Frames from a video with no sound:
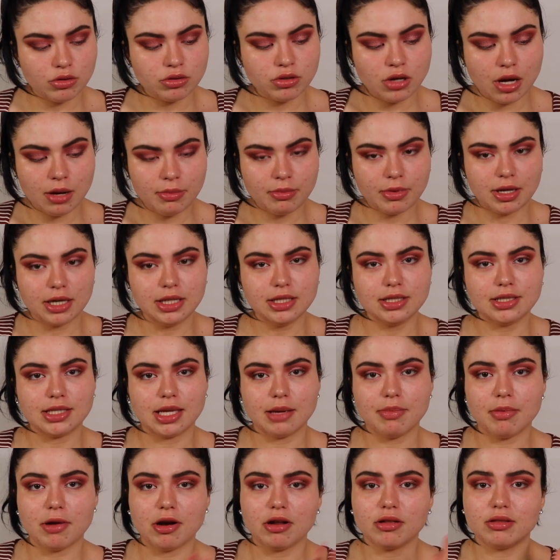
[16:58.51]
So I'm gonna
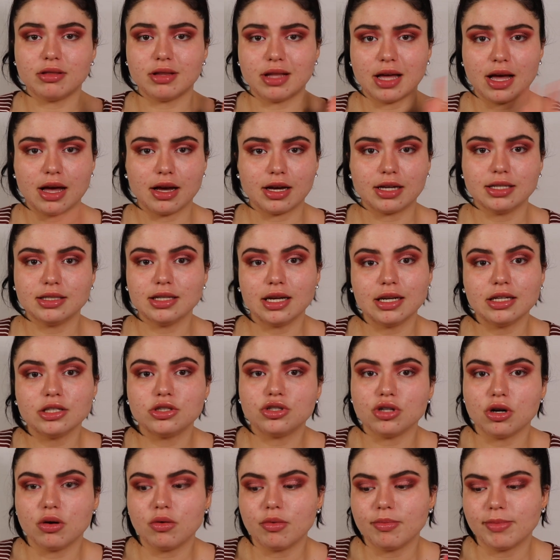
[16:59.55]
skip out on that because I
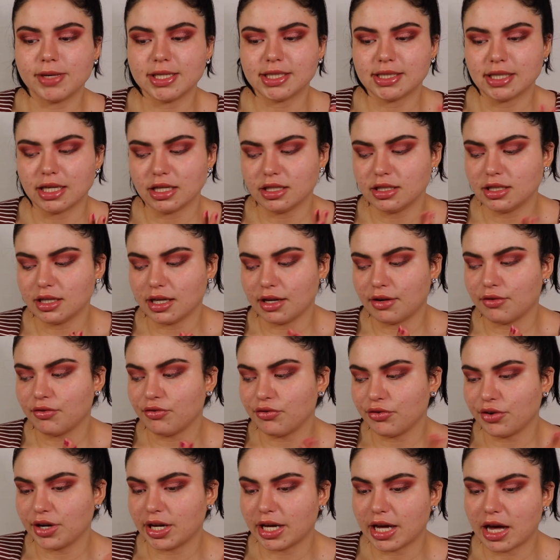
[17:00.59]
don't want my skin to like
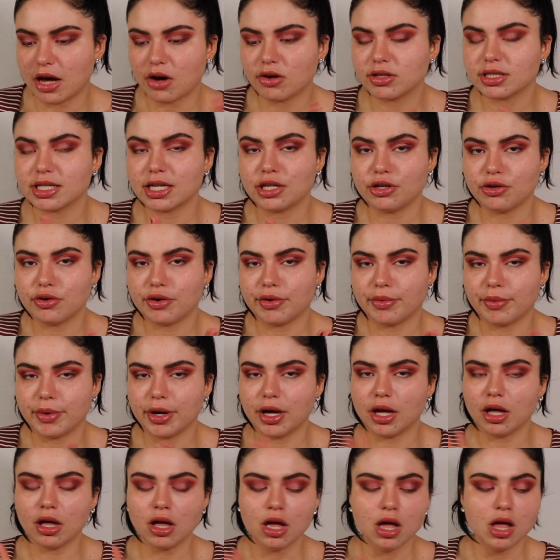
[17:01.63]
freak out because I know it
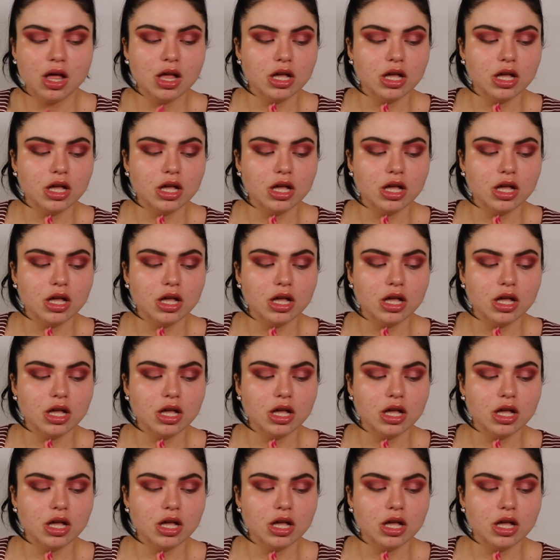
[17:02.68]
will.